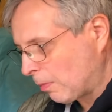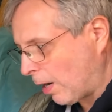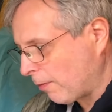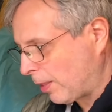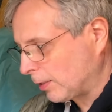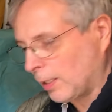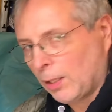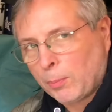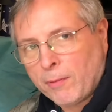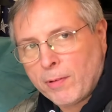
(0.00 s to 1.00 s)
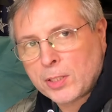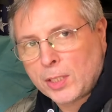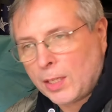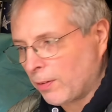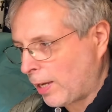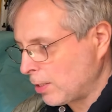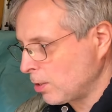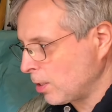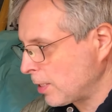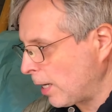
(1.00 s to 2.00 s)
I think that's a little bit risky. You forget to
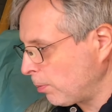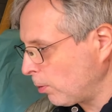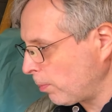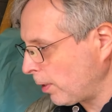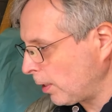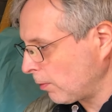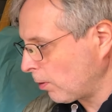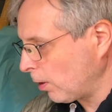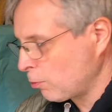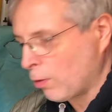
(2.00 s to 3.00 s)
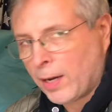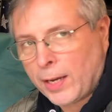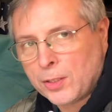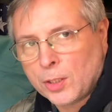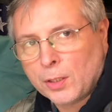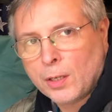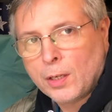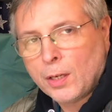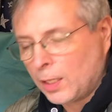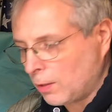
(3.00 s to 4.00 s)
the tap up and then you've got a dry engine
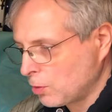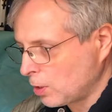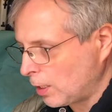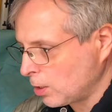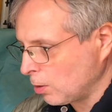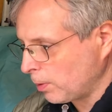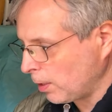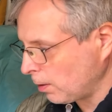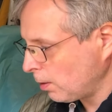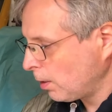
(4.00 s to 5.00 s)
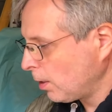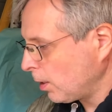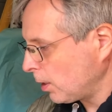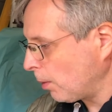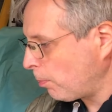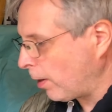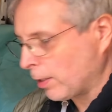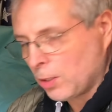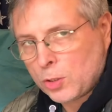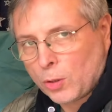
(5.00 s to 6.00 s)
and you've seized up your
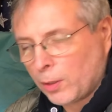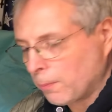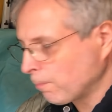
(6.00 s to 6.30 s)
pride and joy.